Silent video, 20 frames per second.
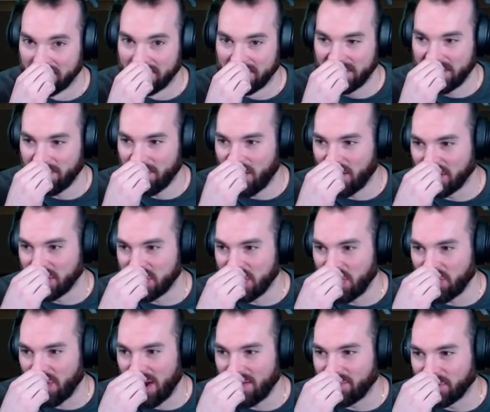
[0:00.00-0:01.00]
Come on,
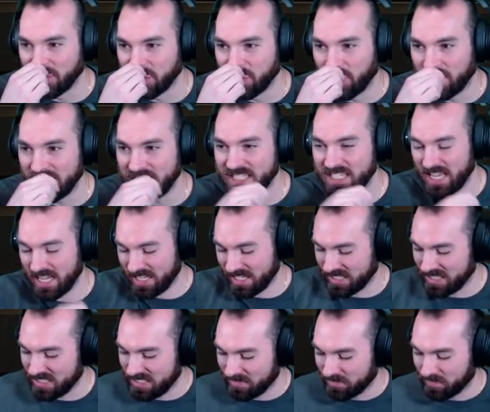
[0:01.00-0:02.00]
assault rifle, 20
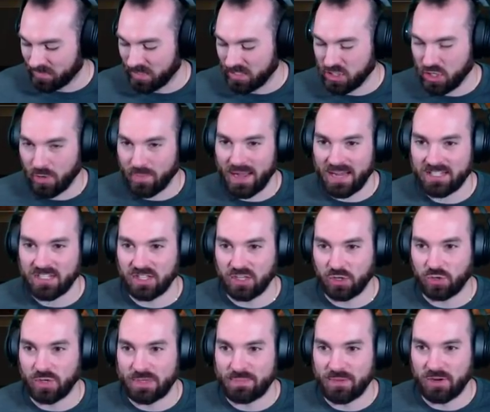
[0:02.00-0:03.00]
seconds. Let's go back to the
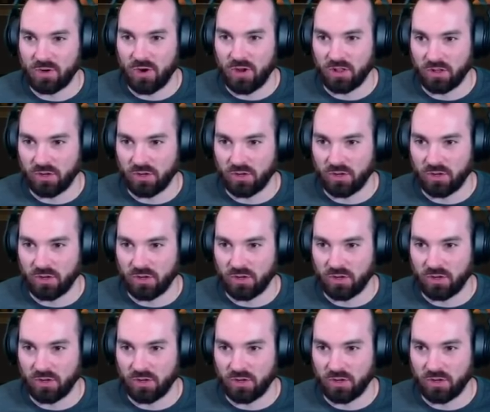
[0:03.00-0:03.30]
creepy crawler